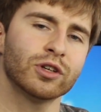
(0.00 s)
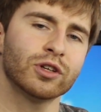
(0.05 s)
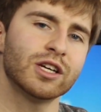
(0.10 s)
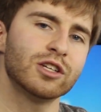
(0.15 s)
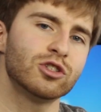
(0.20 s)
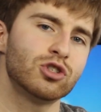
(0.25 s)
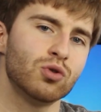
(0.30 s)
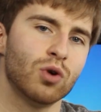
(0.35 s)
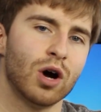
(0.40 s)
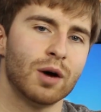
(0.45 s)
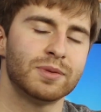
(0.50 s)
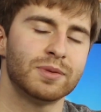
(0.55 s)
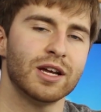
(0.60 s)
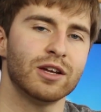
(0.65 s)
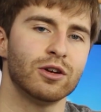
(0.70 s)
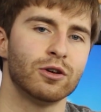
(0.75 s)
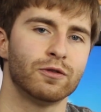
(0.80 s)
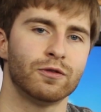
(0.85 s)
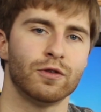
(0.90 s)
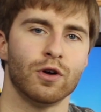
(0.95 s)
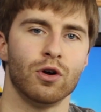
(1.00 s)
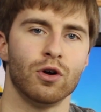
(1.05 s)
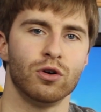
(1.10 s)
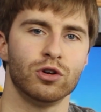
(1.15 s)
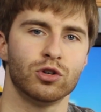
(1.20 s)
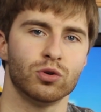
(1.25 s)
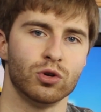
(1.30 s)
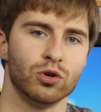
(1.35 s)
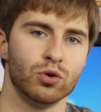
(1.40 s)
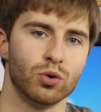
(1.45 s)
looking to update your
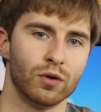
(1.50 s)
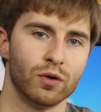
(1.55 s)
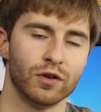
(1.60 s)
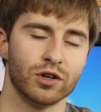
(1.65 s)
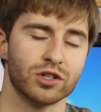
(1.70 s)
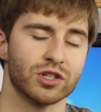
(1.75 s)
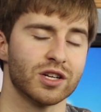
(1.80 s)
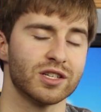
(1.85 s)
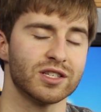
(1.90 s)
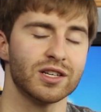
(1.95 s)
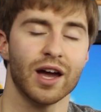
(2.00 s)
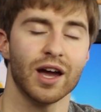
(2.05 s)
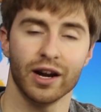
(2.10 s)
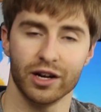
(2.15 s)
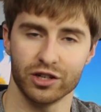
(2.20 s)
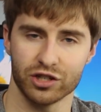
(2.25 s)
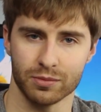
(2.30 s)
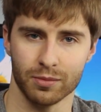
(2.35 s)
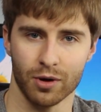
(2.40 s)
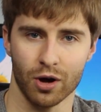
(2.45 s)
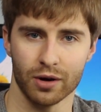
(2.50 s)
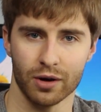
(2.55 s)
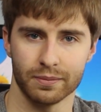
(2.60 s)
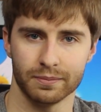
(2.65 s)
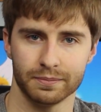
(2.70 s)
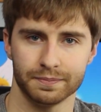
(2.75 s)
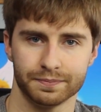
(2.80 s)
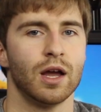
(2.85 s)
phone to a newer version of CyanogenMod.